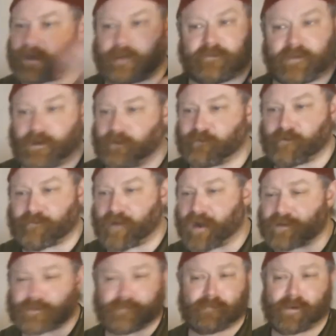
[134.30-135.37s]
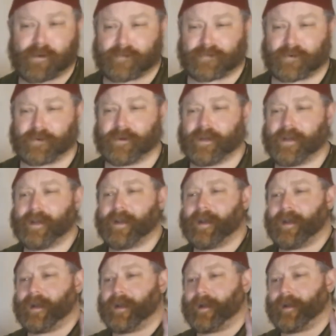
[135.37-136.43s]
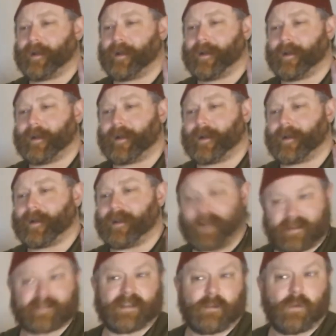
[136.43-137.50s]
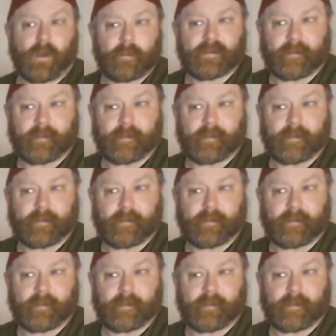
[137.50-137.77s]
feeling refreshed and wonderful. You can see why some